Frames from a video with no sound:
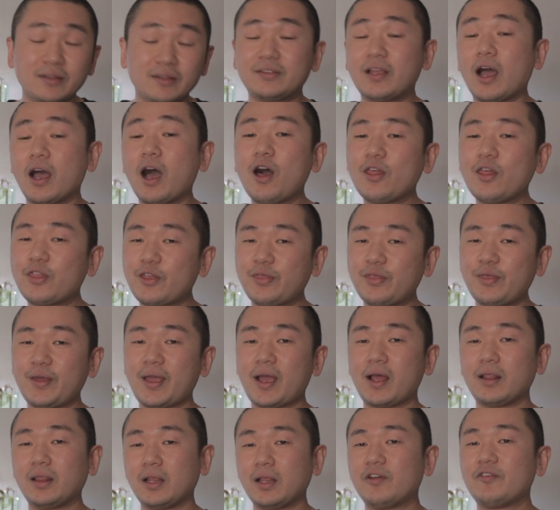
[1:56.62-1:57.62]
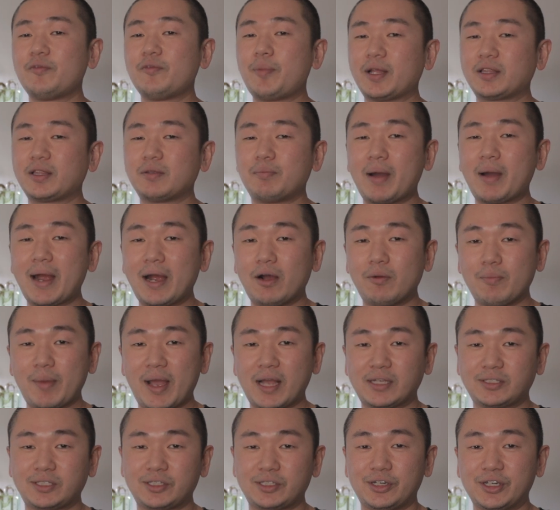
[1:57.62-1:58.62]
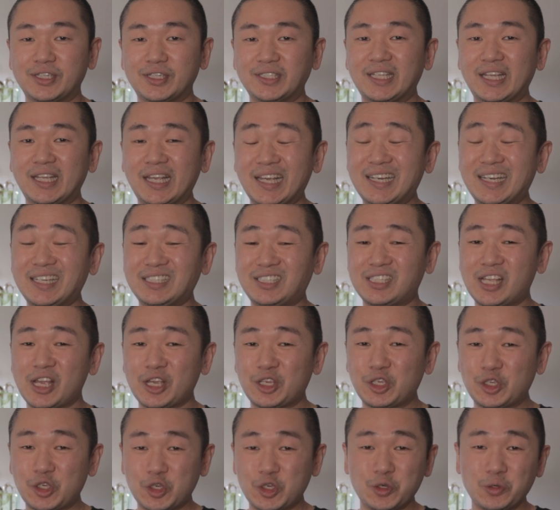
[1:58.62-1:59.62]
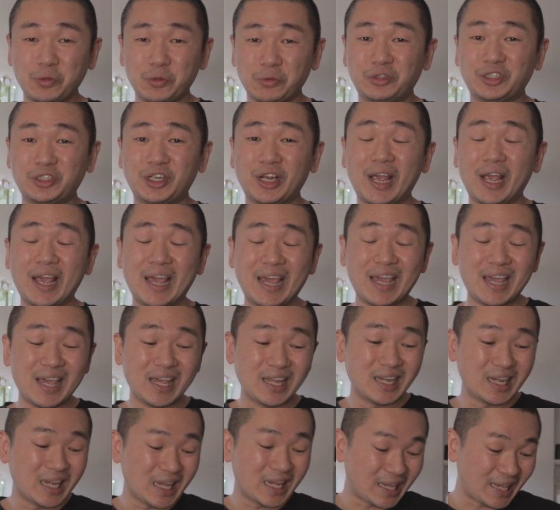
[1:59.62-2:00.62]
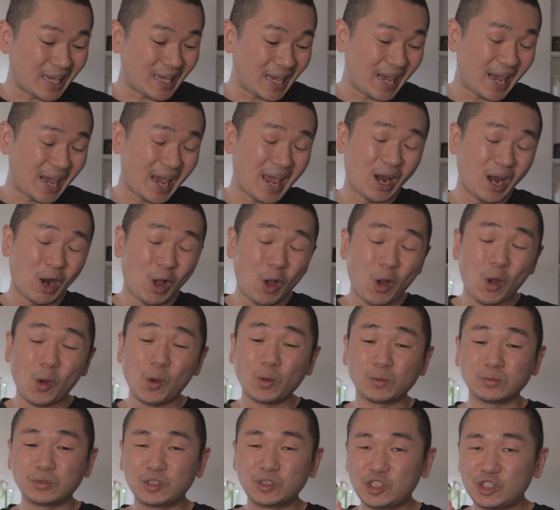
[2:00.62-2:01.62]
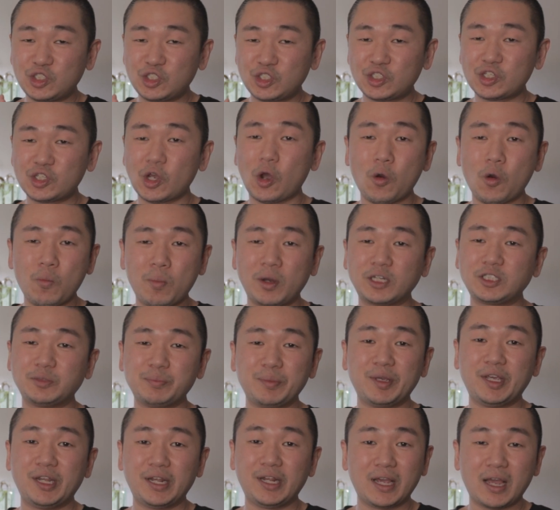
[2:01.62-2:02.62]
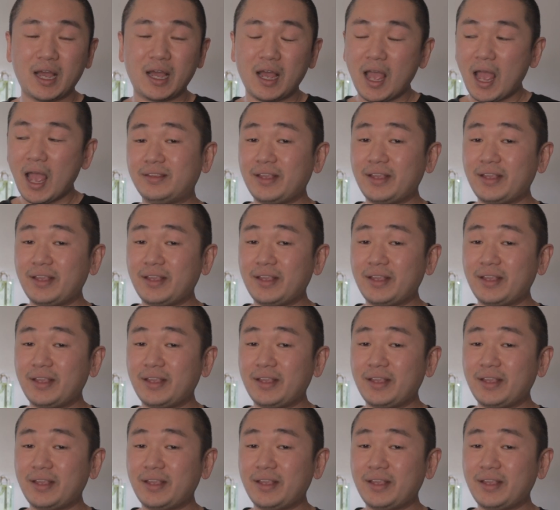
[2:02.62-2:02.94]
The other thing I love about the Biomaster is it is huge. It can hold so much media.